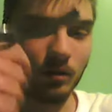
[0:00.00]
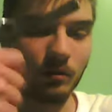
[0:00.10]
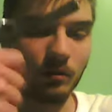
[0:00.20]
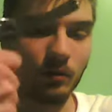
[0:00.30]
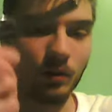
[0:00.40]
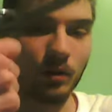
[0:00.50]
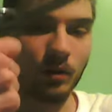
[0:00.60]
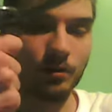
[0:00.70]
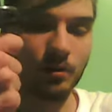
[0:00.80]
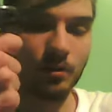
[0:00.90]
overall this
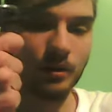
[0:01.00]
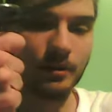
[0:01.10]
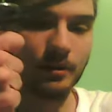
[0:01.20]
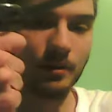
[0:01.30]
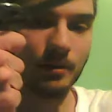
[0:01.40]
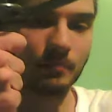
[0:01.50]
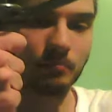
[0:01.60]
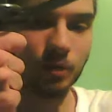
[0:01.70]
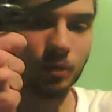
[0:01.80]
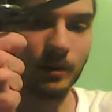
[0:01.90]
works
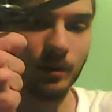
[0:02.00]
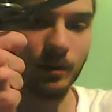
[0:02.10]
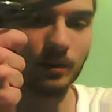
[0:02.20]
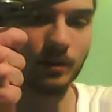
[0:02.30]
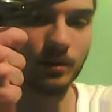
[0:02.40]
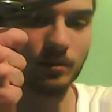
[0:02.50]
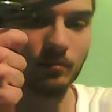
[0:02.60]
pretty good at just,